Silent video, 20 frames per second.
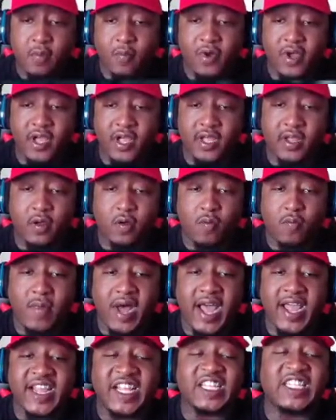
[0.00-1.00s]
But
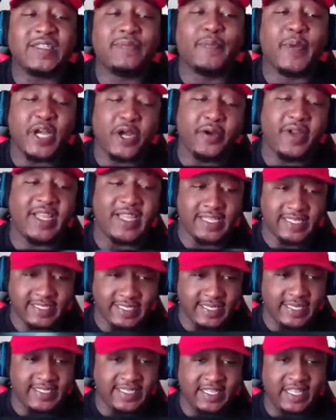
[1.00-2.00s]
my
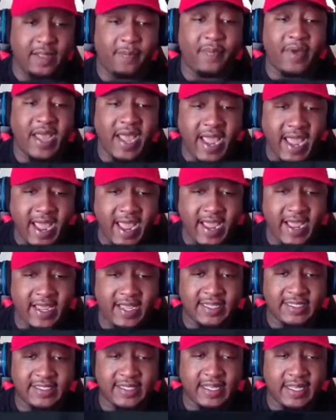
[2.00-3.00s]
experiences in the
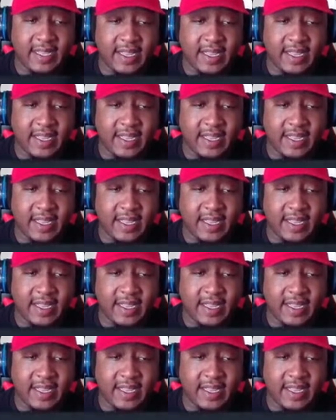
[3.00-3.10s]
past